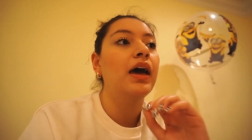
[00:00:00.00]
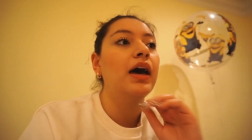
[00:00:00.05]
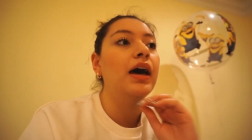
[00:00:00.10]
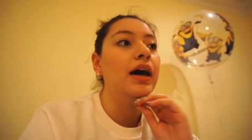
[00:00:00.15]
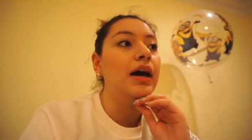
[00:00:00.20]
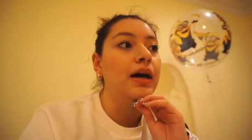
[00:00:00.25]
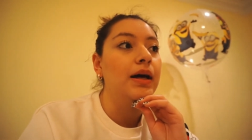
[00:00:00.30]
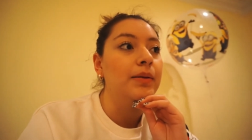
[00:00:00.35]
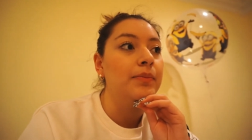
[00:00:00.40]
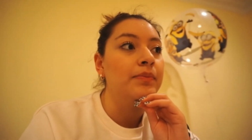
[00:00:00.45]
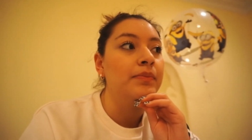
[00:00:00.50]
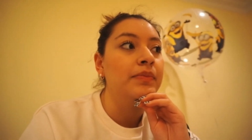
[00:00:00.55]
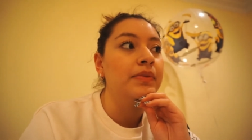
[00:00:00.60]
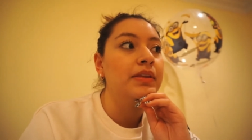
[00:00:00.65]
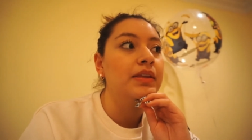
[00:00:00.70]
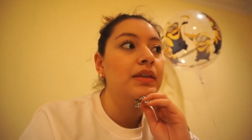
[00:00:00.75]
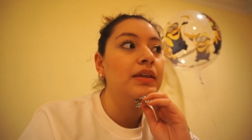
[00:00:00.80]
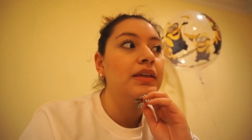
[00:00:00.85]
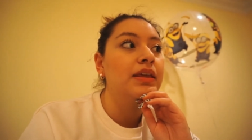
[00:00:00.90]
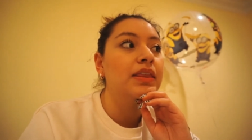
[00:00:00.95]

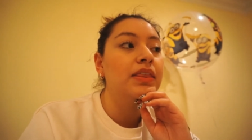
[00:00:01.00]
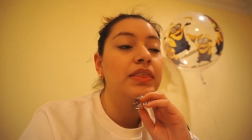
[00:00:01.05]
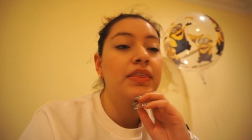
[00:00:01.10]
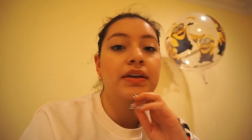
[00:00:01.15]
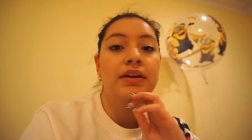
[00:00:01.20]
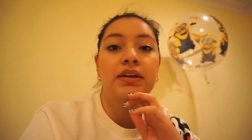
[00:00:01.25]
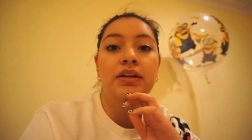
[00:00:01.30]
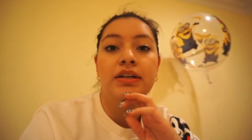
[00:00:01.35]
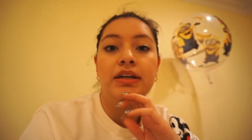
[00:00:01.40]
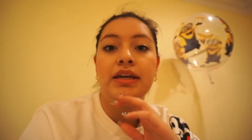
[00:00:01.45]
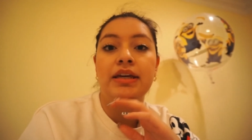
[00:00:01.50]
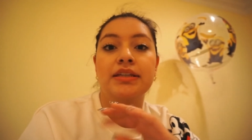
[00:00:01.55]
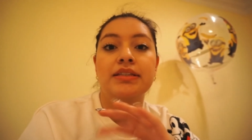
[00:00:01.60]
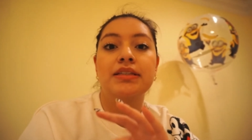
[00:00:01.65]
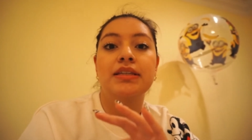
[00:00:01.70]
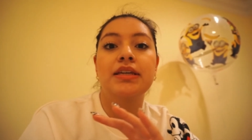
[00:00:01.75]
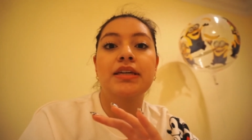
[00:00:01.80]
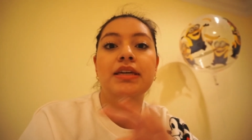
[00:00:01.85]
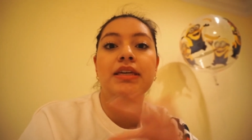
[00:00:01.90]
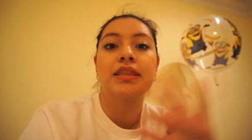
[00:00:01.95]
um, thank
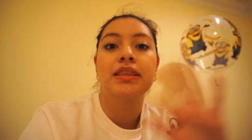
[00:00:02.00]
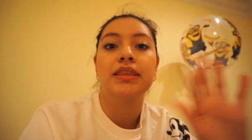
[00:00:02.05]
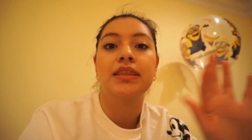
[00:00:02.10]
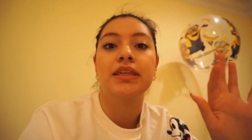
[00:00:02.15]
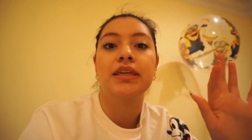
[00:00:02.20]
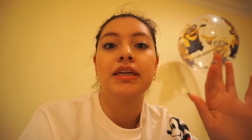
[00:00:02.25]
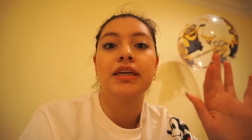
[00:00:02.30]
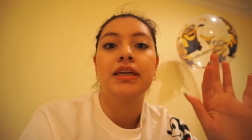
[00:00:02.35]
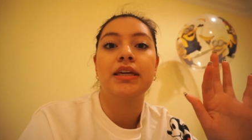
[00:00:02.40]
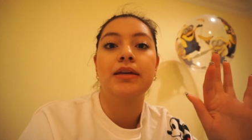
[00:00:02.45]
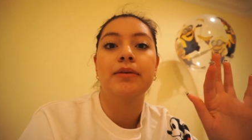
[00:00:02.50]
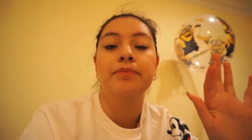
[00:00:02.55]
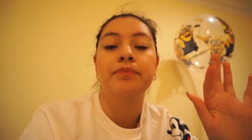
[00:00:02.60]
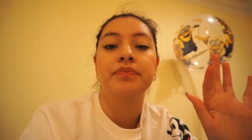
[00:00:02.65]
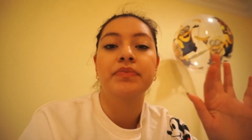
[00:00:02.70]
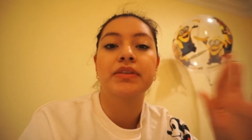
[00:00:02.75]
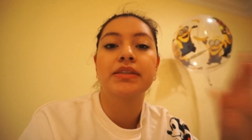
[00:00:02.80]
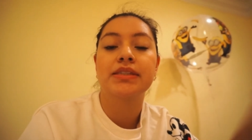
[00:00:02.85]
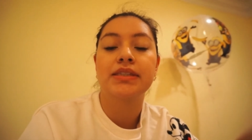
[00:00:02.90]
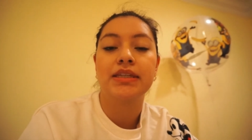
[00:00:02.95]
goodness
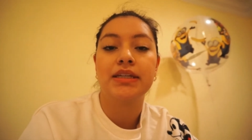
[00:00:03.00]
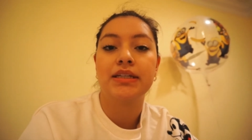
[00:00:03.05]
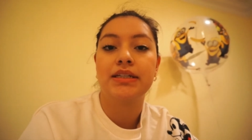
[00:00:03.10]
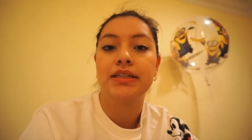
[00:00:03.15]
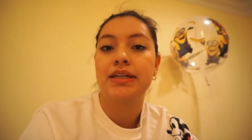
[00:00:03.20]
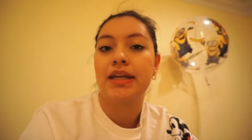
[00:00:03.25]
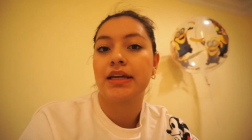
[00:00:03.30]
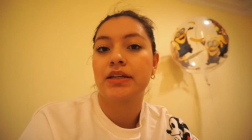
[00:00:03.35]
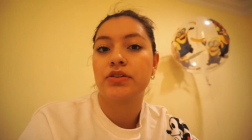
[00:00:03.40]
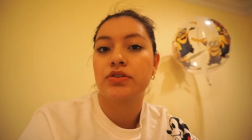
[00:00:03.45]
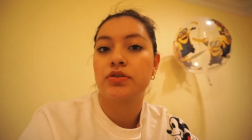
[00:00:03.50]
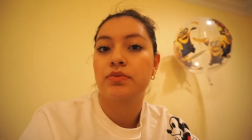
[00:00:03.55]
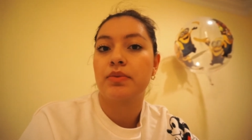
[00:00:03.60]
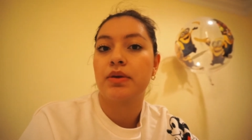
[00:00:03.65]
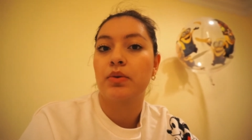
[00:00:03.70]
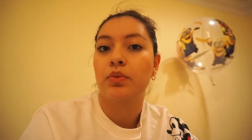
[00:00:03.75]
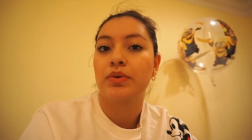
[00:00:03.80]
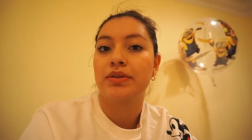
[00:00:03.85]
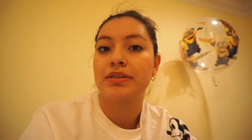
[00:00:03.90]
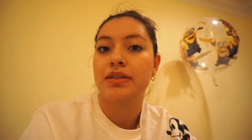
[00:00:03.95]
the seat next to
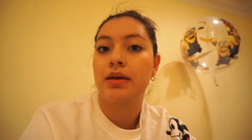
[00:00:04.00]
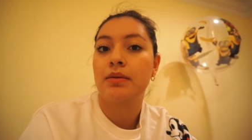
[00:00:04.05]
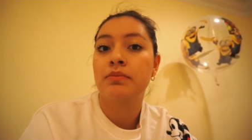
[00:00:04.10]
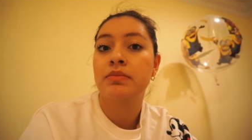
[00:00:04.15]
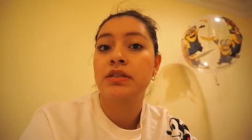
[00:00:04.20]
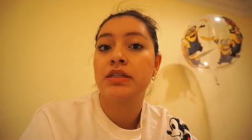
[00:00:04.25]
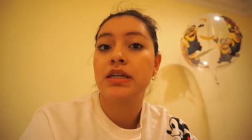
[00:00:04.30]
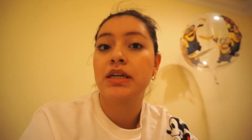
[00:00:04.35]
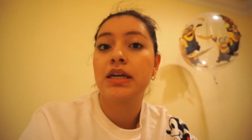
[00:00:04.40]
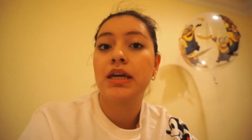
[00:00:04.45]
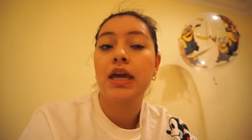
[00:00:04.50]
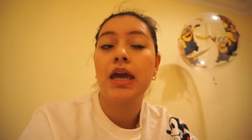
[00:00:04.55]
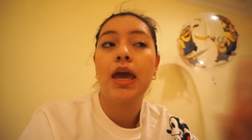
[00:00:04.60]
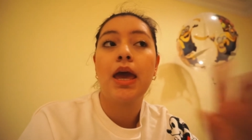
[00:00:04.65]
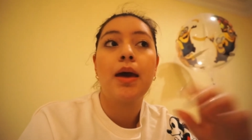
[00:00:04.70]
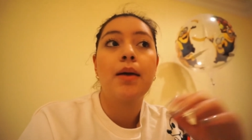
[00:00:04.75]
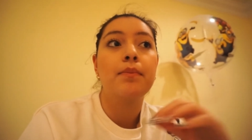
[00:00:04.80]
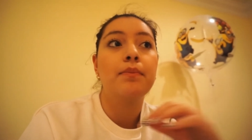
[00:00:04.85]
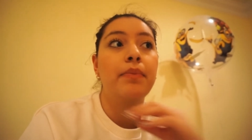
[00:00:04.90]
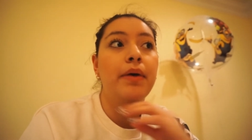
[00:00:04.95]
me was empty
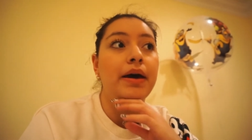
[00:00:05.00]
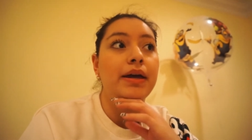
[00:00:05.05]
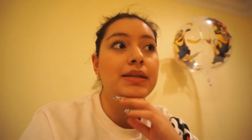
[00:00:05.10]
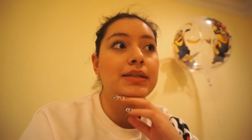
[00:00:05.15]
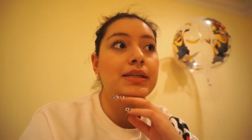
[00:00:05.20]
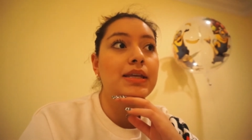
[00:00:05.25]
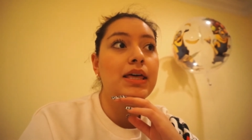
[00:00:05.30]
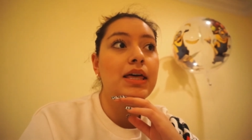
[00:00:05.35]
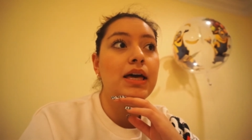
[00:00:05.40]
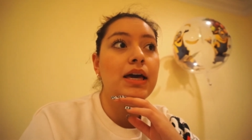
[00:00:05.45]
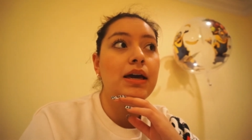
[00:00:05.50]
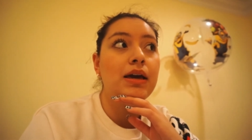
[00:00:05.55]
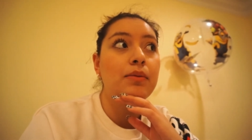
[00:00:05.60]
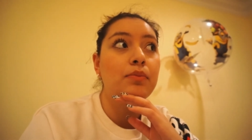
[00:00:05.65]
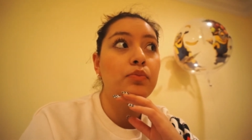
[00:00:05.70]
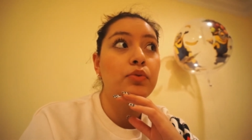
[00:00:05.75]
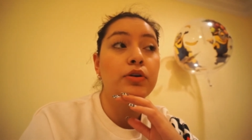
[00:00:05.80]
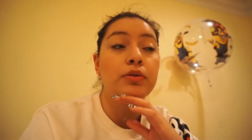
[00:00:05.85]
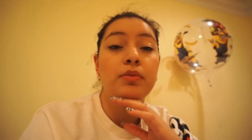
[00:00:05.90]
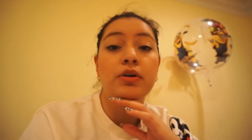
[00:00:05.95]
but
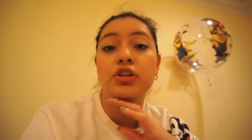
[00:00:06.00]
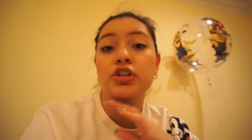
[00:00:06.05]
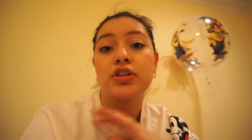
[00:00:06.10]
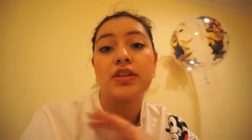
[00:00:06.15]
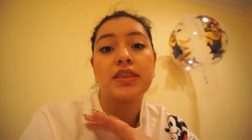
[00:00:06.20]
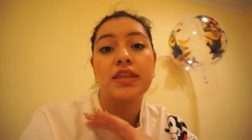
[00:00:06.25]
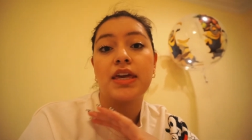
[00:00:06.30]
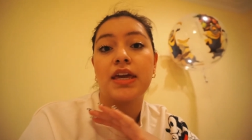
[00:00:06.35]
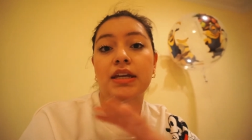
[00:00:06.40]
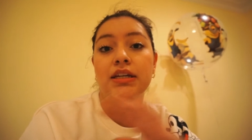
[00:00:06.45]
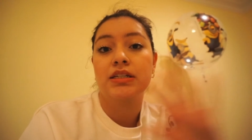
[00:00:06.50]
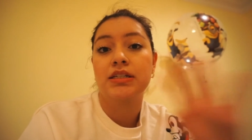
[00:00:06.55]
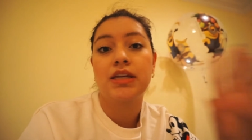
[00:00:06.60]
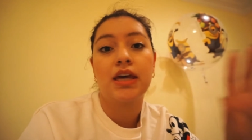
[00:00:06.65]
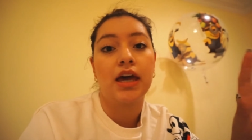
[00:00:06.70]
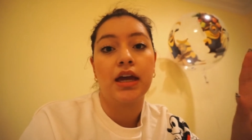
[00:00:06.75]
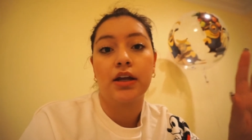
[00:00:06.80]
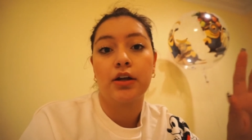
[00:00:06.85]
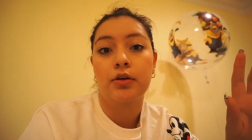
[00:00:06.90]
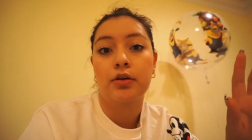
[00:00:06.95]
pretty much the
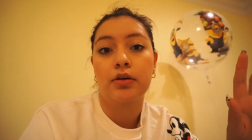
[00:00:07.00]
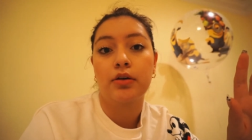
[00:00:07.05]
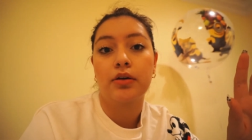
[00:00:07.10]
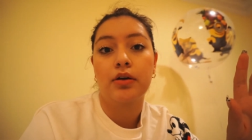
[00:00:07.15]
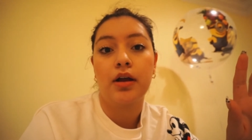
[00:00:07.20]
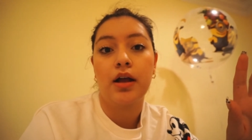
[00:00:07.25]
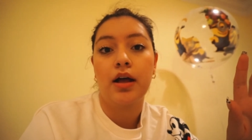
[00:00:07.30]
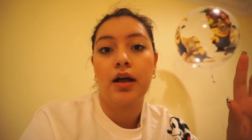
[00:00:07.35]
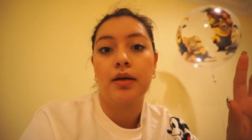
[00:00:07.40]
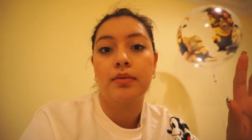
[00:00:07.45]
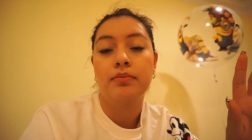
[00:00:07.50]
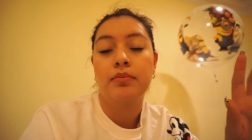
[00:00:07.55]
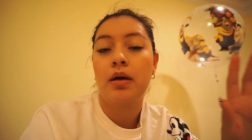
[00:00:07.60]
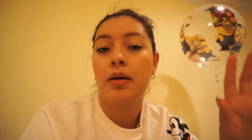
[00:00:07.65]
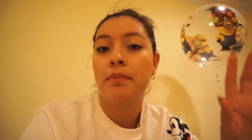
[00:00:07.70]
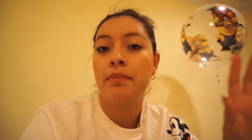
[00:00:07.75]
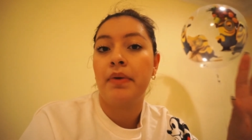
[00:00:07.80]
entire um,